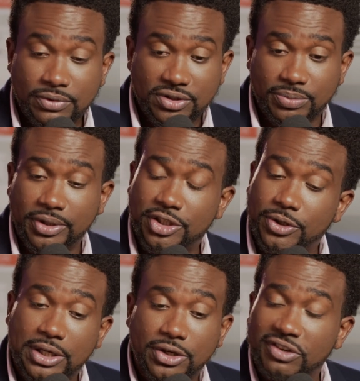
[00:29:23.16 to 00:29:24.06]
to make sure
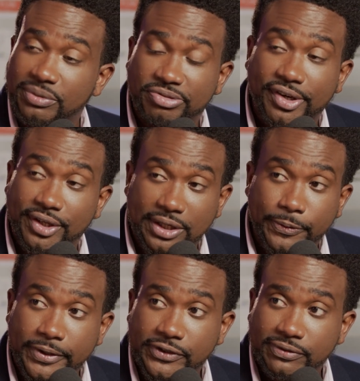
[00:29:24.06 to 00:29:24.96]
that you have a product that
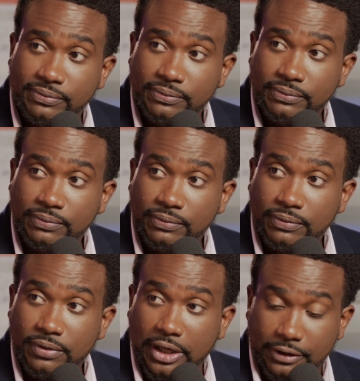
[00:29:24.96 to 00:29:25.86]
works.
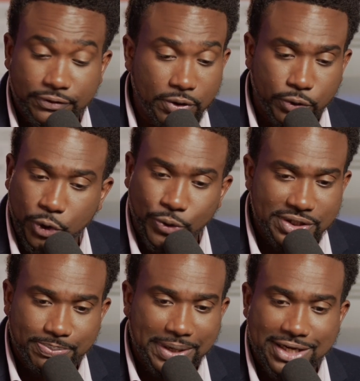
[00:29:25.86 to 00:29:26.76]
And if so, no one
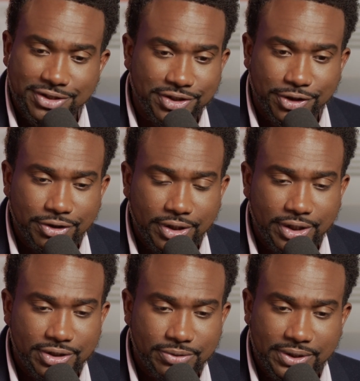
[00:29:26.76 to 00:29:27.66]
buys your
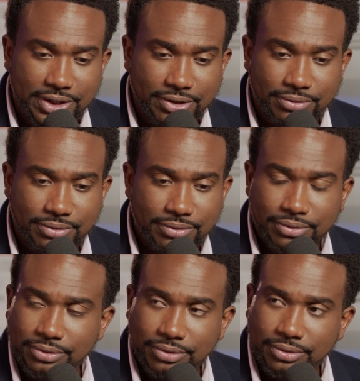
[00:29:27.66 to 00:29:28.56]
cookies, well then
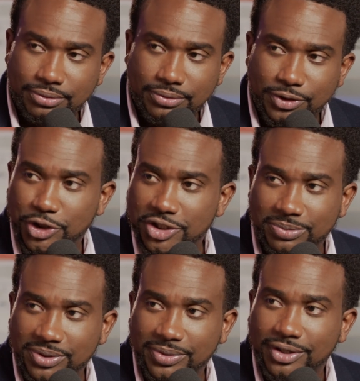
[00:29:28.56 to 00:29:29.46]
you shouldn't
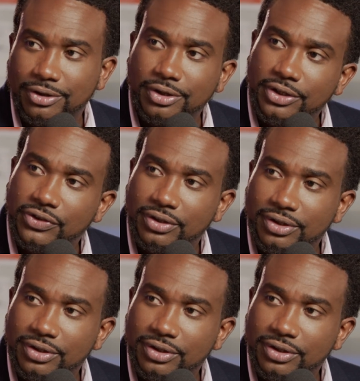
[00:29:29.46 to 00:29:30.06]
be making cookies.